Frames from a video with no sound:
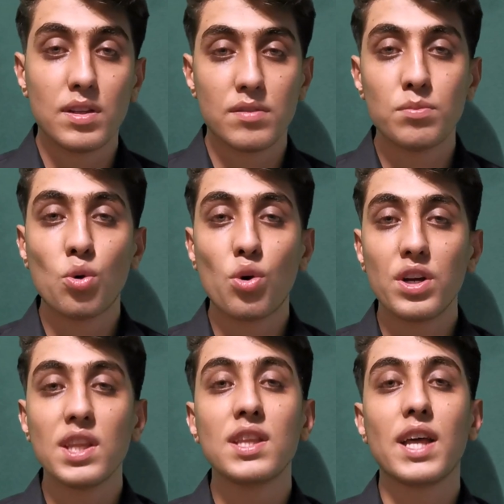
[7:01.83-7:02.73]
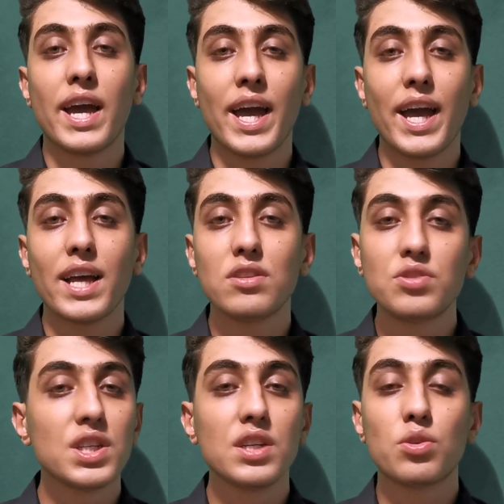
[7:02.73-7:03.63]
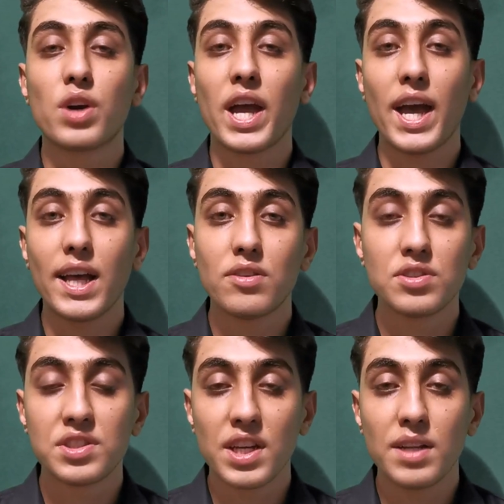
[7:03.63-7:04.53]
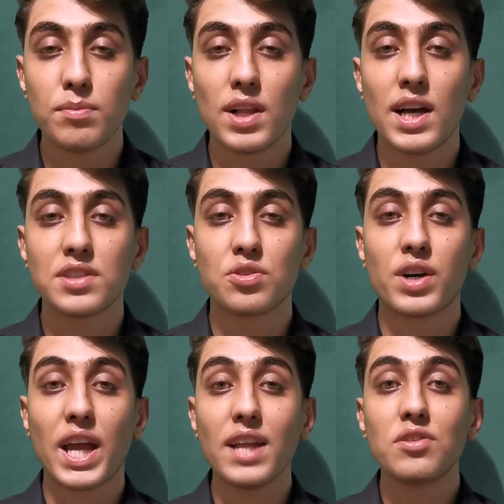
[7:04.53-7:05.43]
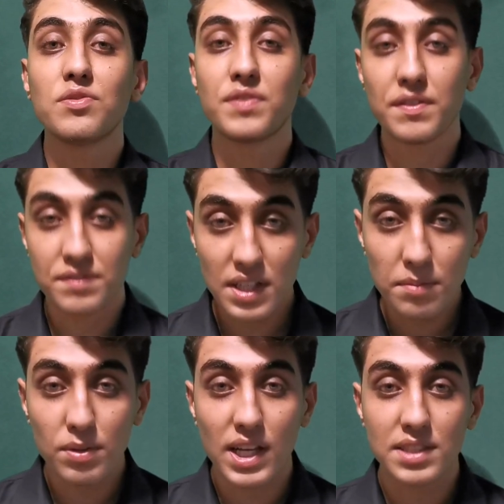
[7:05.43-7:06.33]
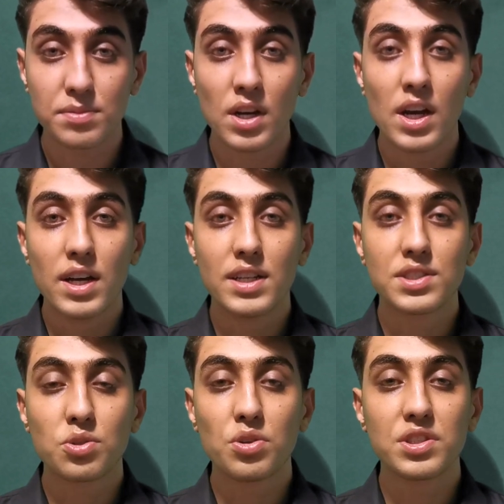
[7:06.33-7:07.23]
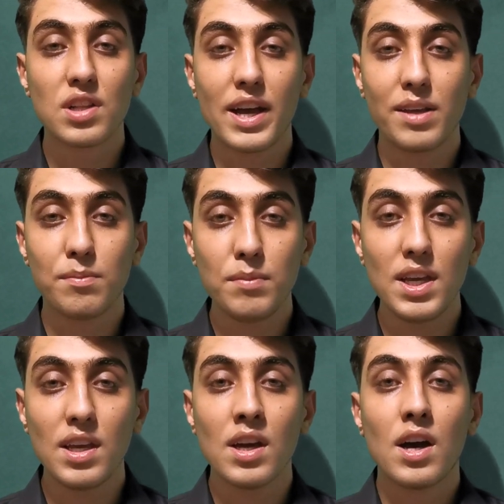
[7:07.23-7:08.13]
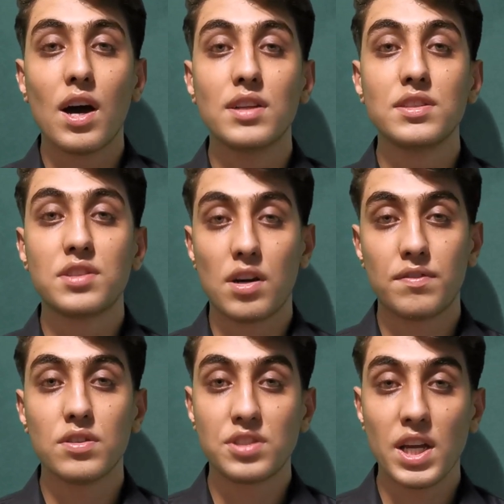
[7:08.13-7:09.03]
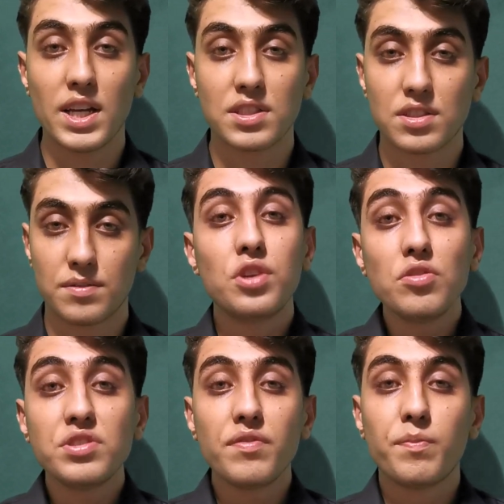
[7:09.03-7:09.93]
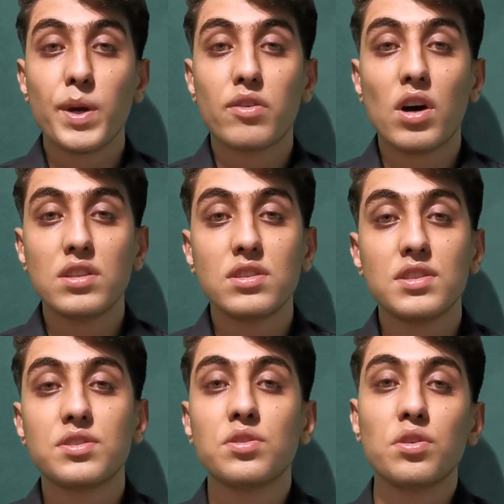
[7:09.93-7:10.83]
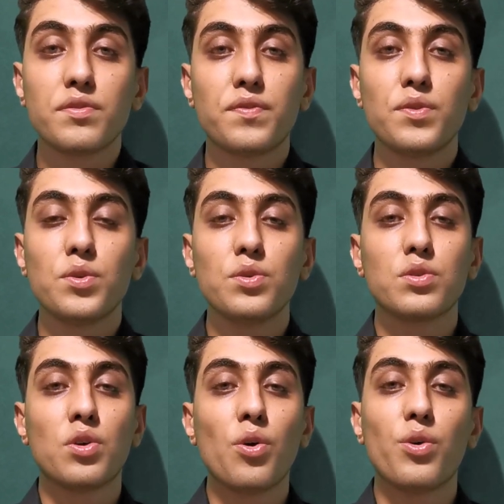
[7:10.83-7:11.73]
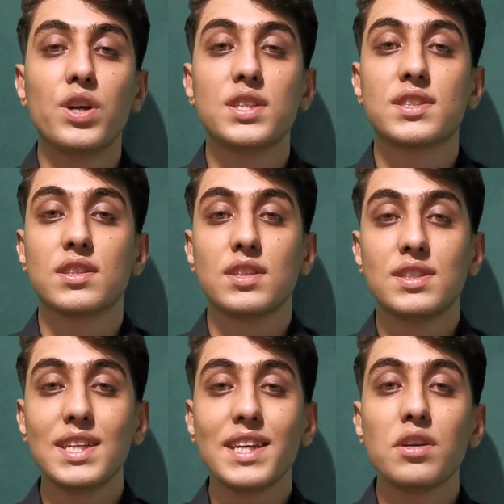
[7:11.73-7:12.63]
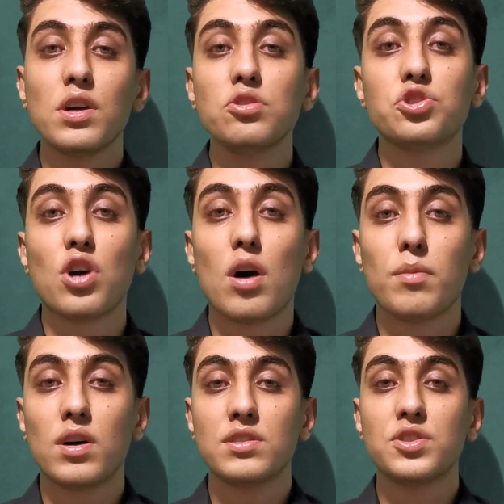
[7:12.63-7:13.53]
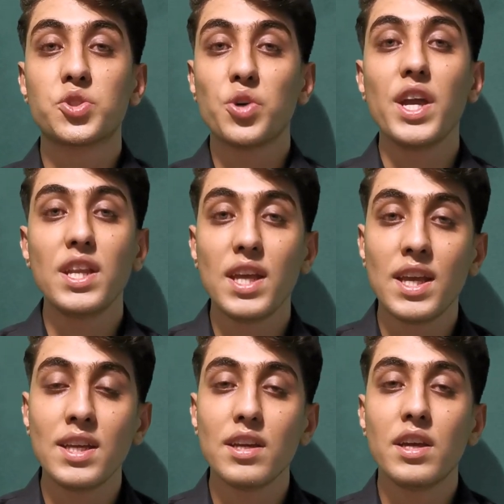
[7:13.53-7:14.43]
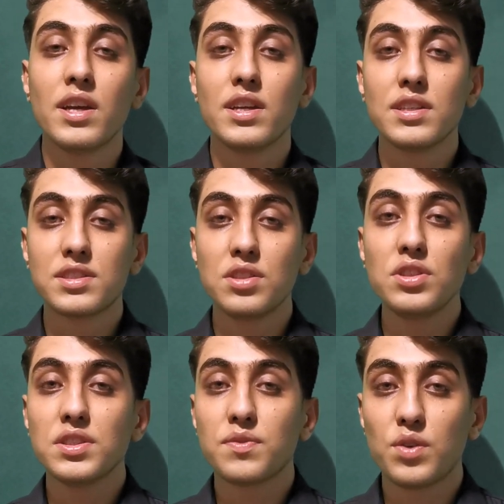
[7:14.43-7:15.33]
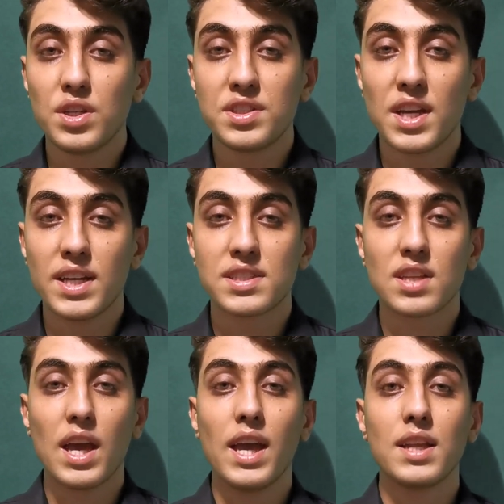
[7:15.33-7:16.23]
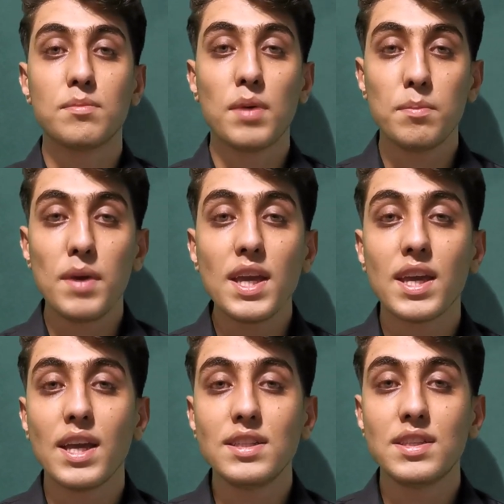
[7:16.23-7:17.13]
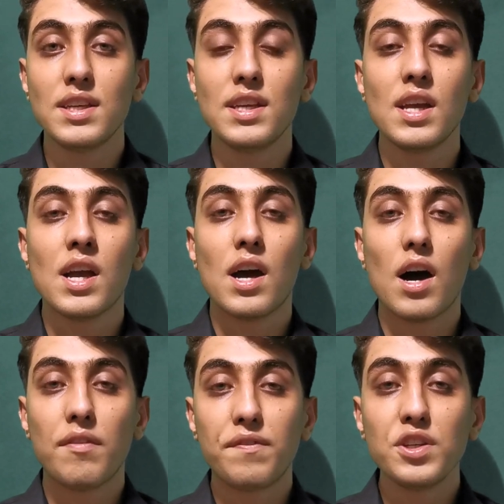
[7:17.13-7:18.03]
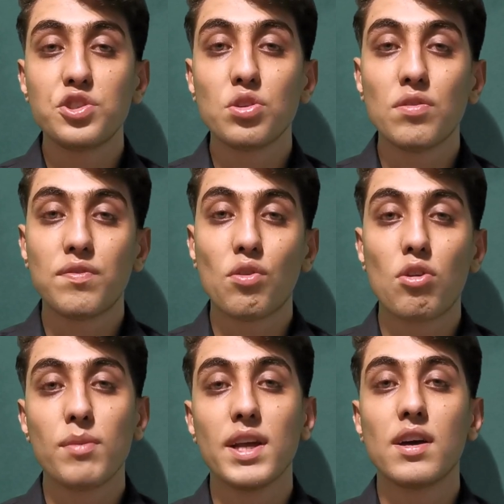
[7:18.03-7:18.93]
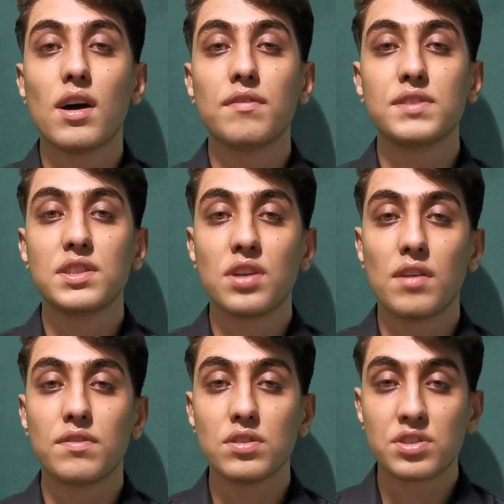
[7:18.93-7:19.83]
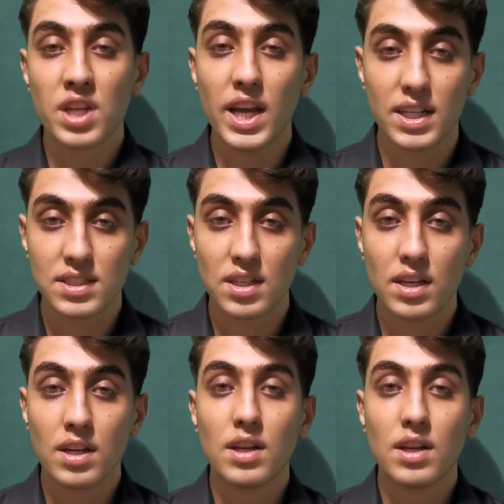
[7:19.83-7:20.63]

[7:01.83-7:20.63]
more than 100 or 110 plus or 115 plus scores like me on the TOEFL test. Joseph Miranda's NOTEFULL course did a good job on training students for the test and mimicking the official format of the TOEFL test.